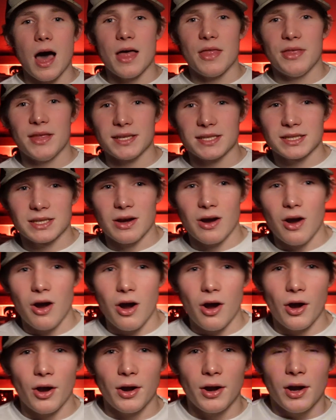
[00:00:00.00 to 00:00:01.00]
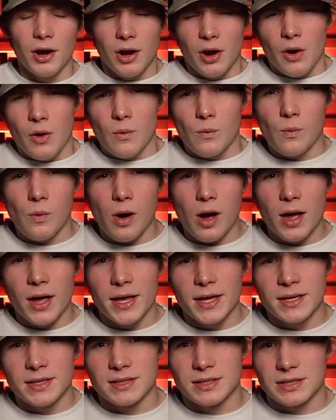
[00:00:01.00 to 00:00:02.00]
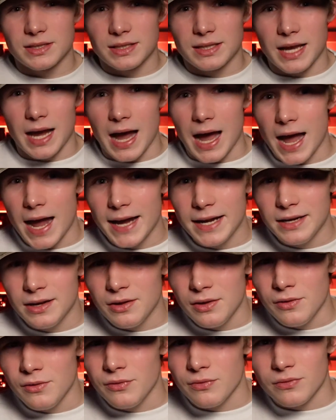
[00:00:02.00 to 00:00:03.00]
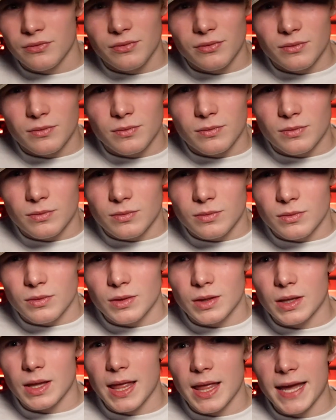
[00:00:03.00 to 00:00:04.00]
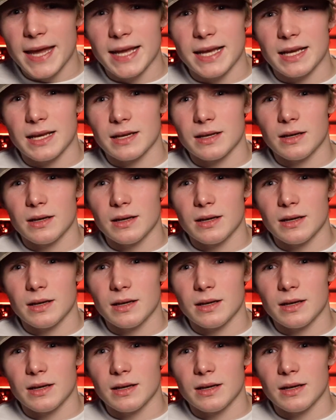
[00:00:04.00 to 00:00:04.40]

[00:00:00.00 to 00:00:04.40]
This car was kind of like